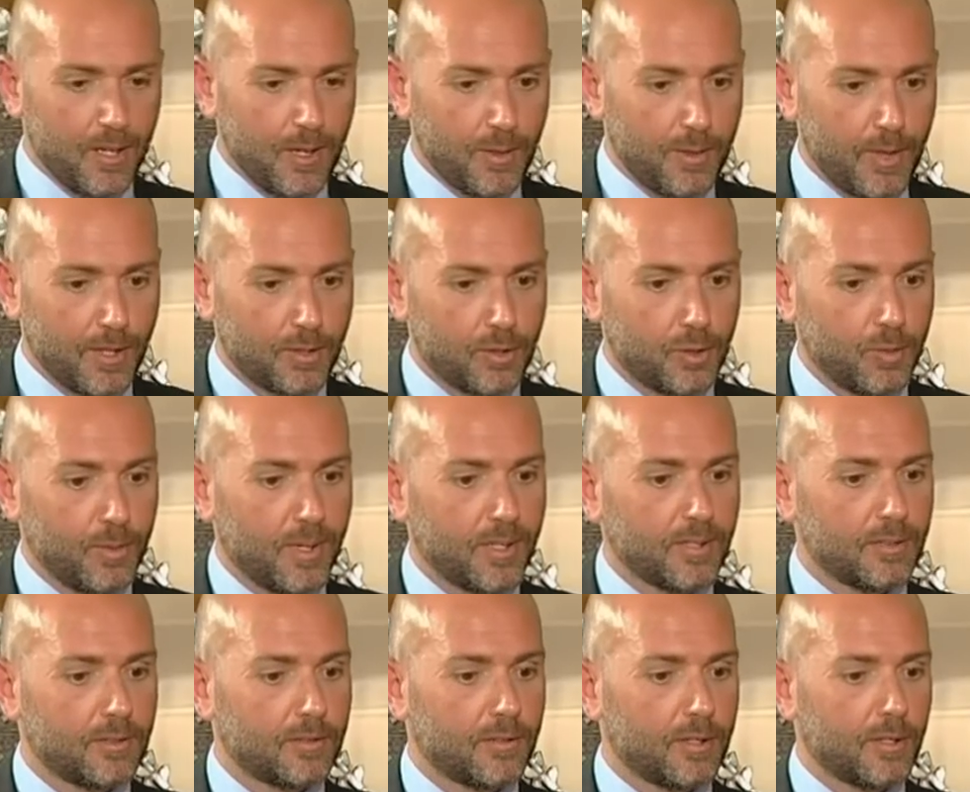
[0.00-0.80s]
that you
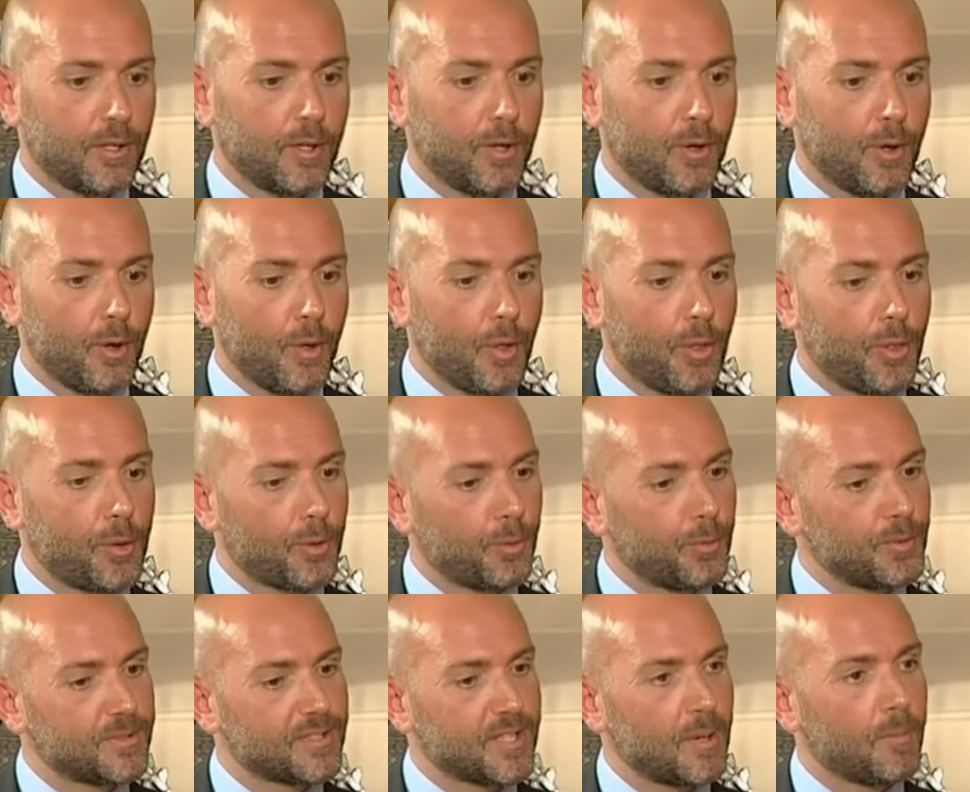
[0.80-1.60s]
went
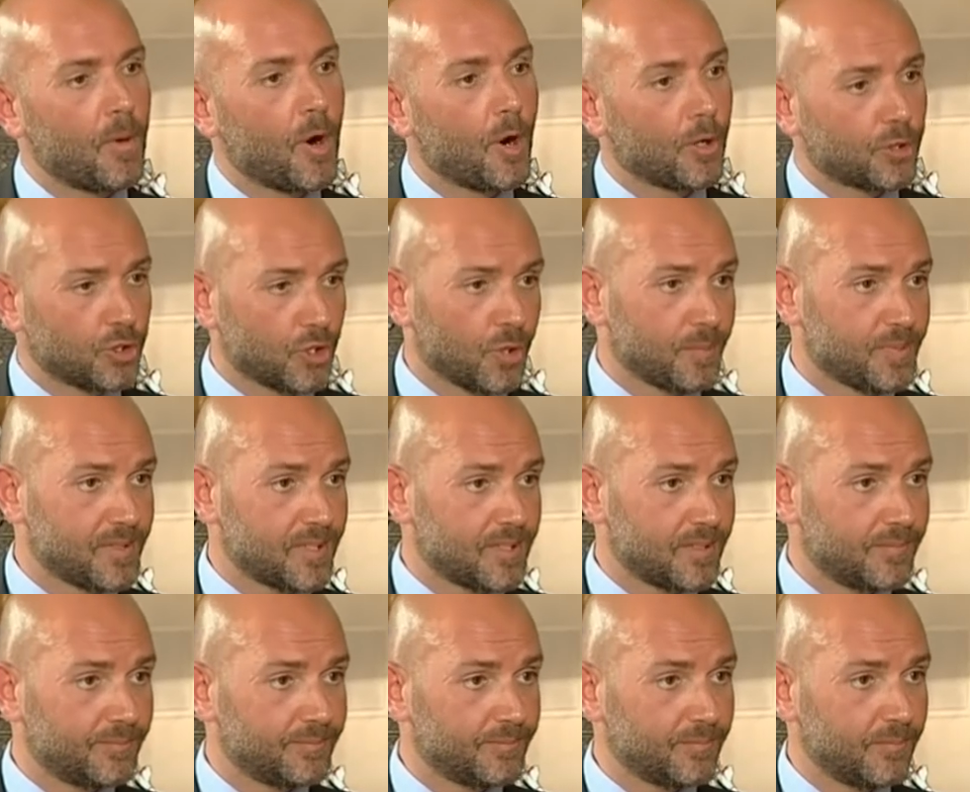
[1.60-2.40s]
through some
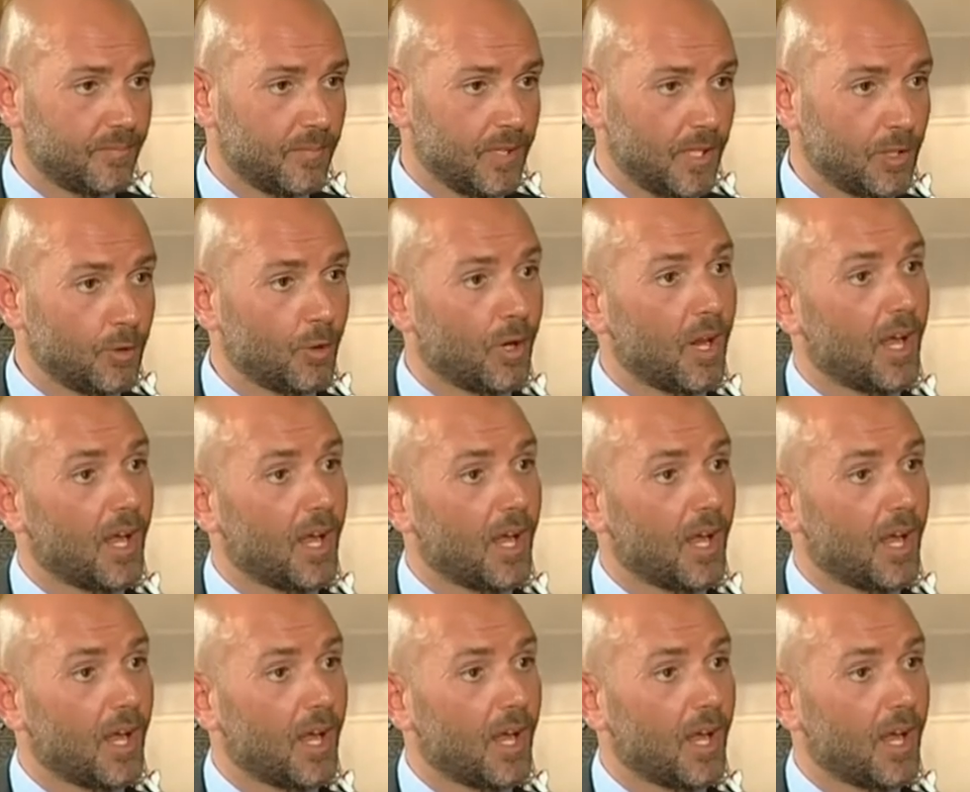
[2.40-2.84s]
hardships in your